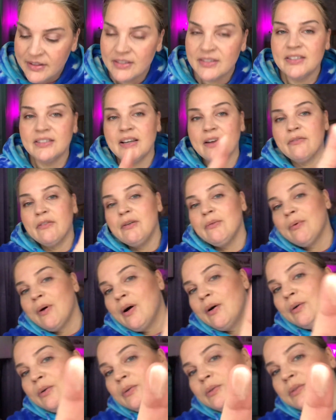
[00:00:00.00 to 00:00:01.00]
This is every
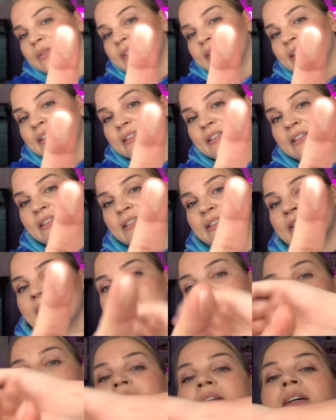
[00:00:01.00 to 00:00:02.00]
rose.
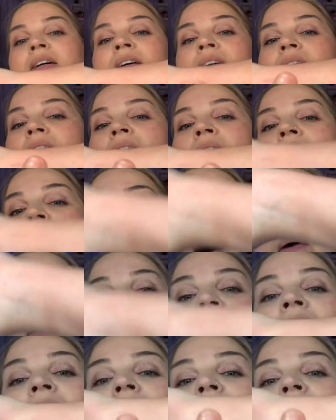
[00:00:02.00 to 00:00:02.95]
I would have